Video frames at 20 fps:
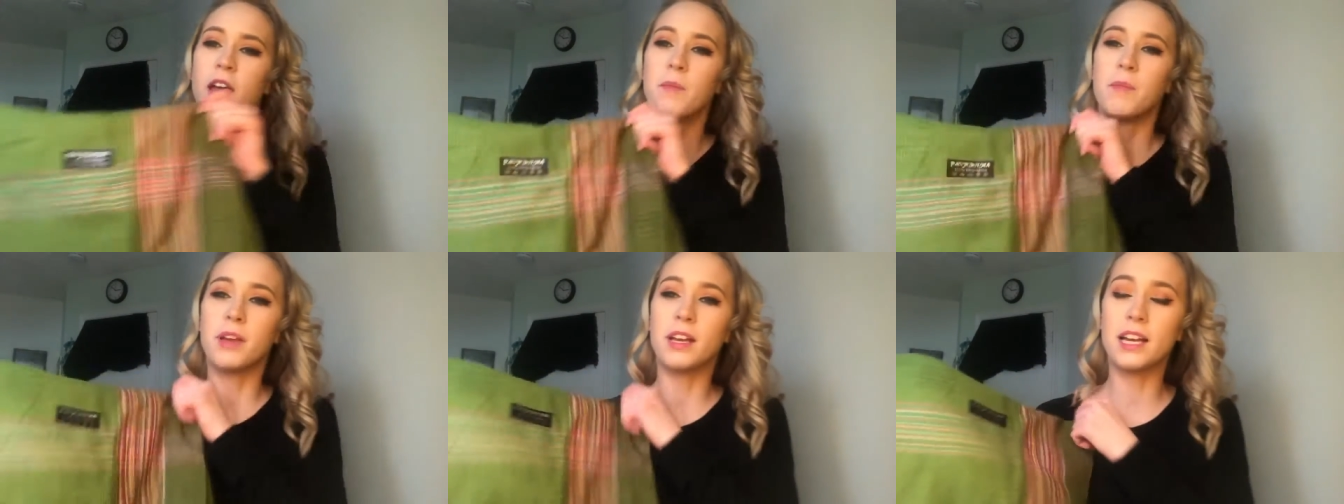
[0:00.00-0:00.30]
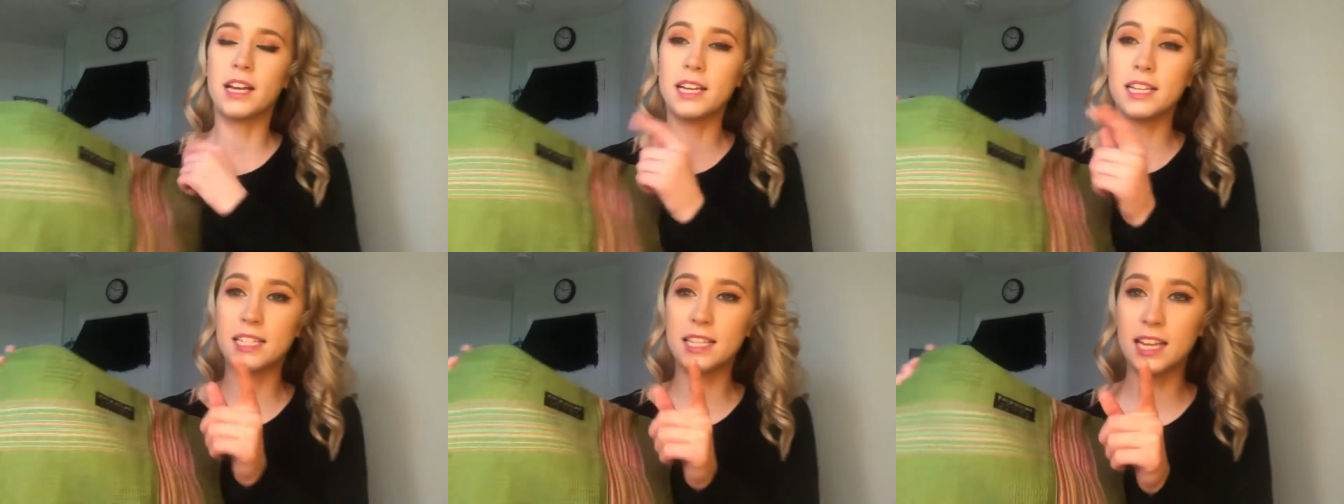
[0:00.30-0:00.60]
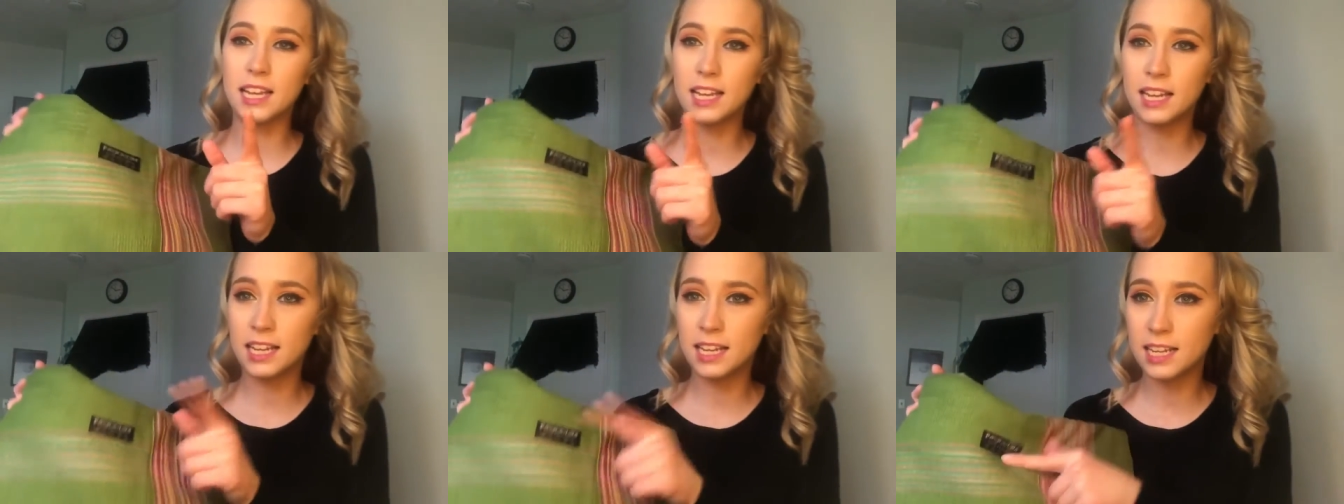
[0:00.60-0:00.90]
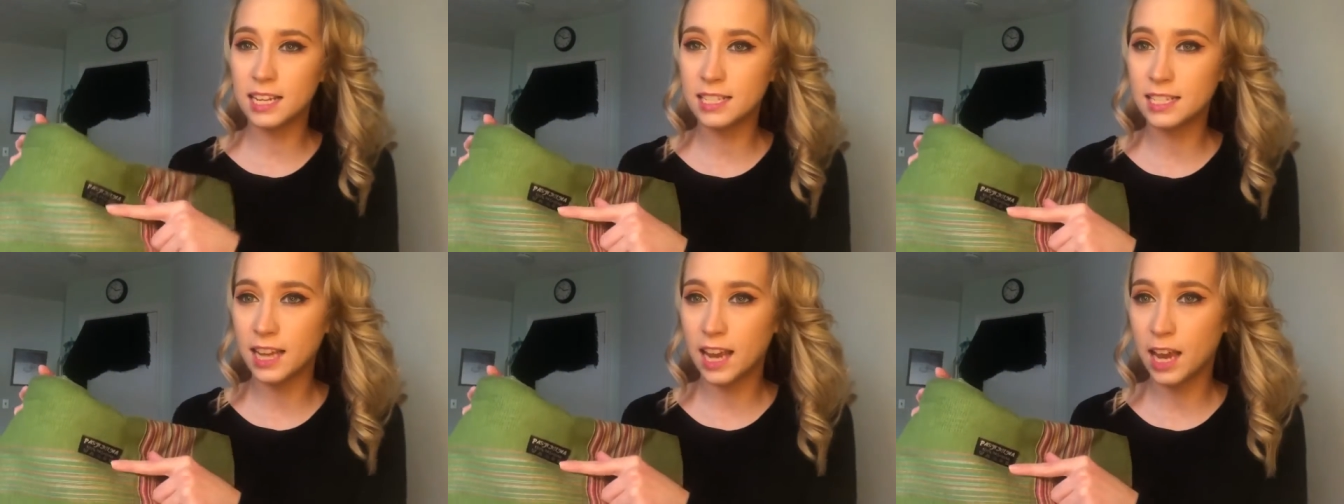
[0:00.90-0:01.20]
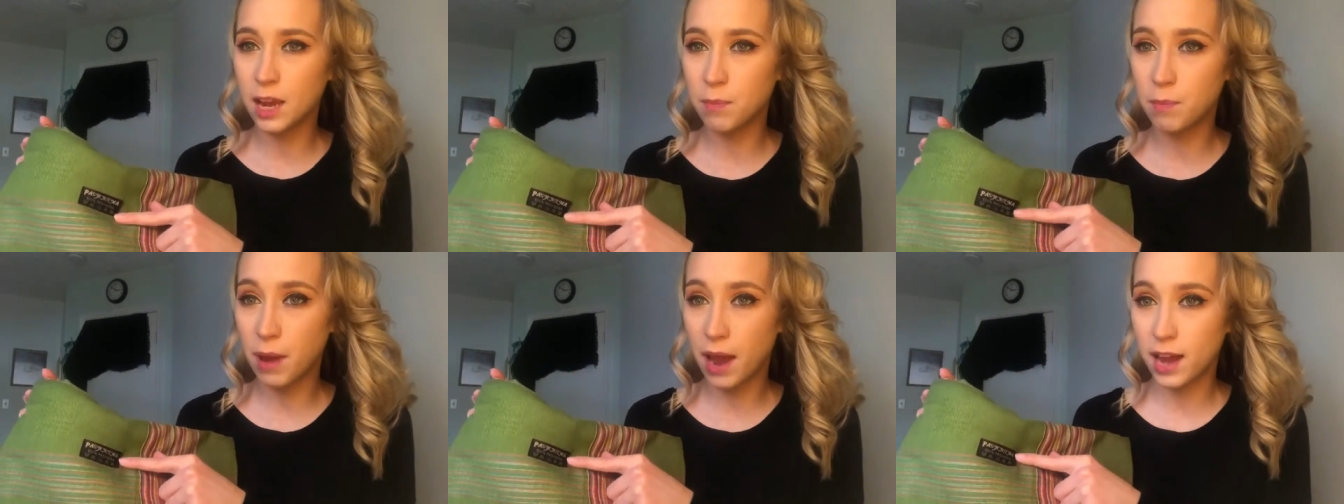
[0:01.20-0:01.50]
because it is
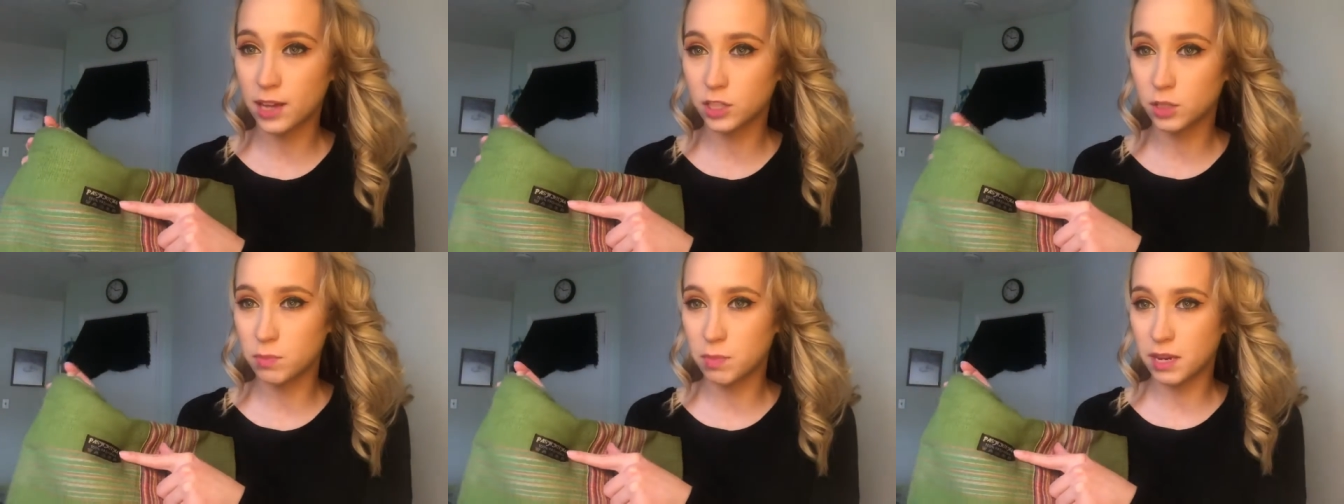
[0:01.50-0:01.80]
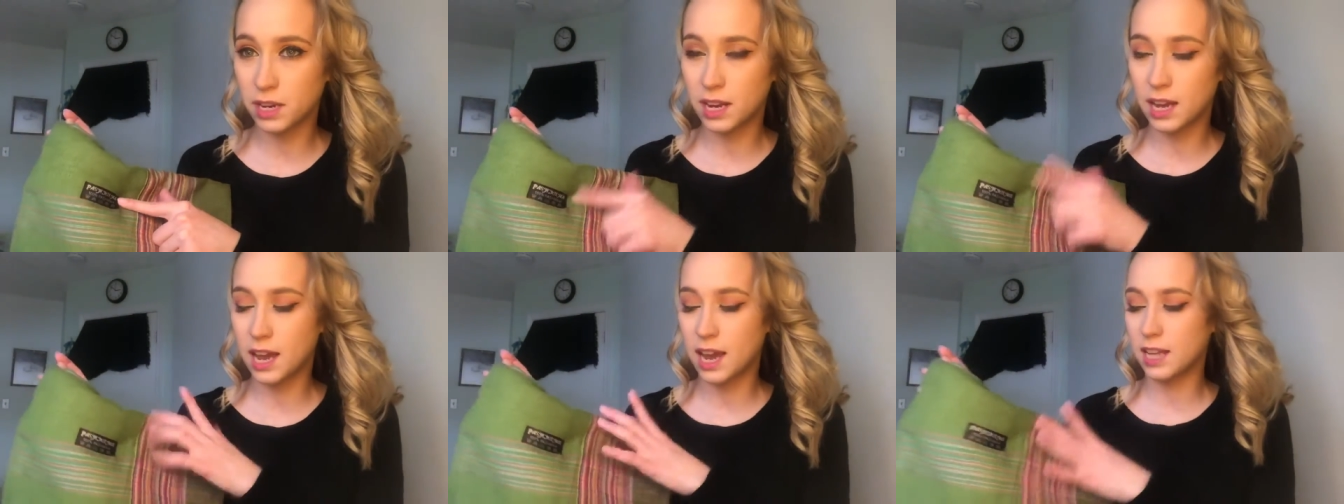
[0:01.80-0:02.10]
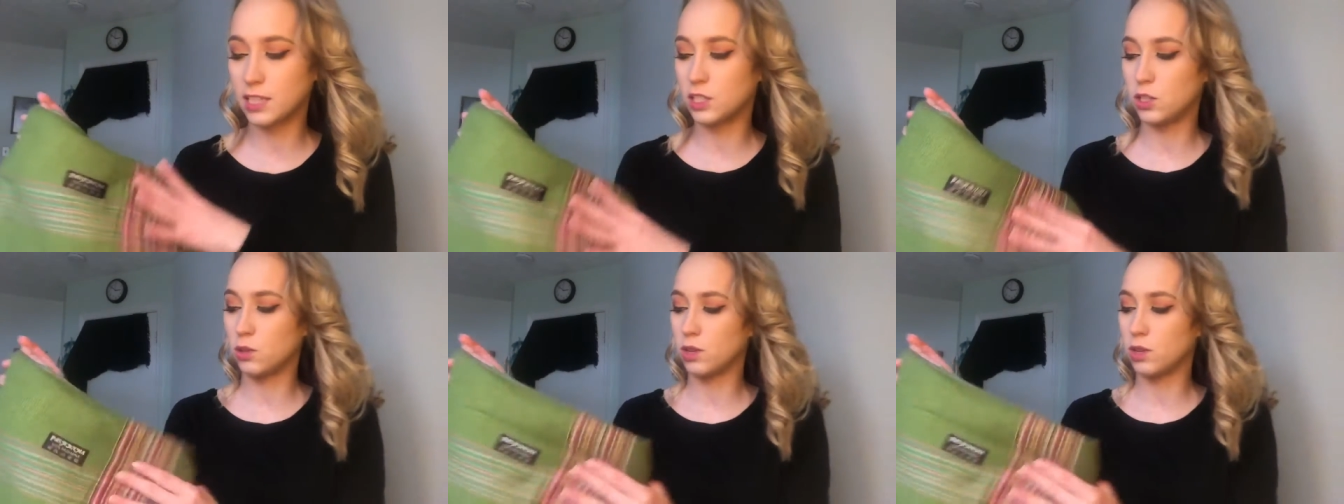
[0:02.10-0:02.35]
a pashmina as